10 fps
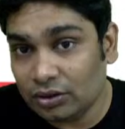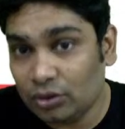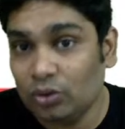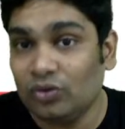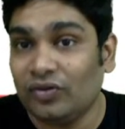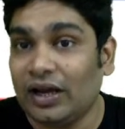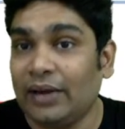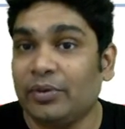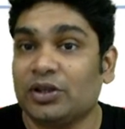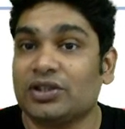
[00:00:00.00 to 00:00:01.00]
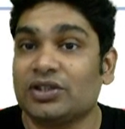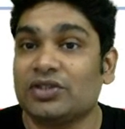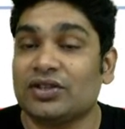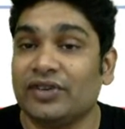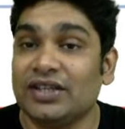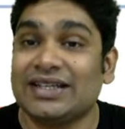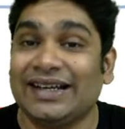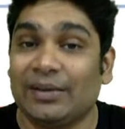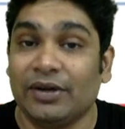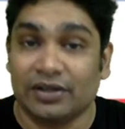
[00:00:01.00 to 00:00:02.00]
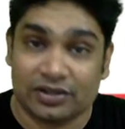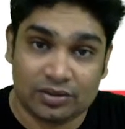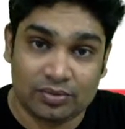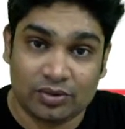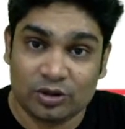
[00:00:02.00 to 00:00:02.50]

2. Why? Because this is given in centimeters.